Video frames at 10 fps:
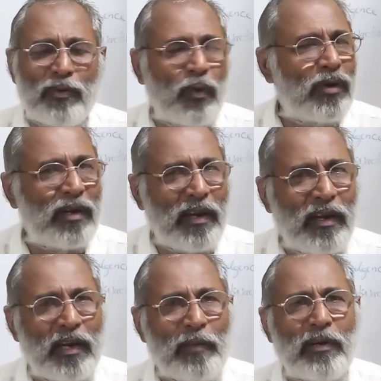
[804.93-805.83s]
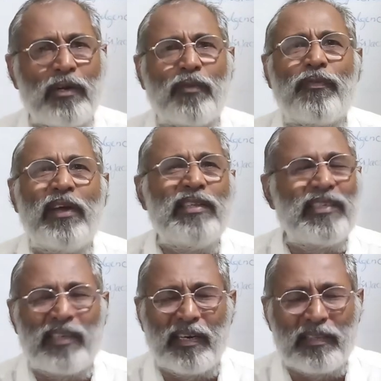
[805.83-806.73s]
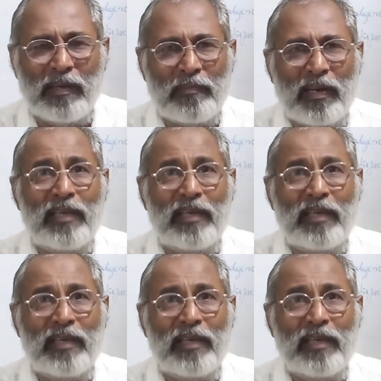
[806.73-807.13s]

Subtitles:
don't need anybody to felicitate them.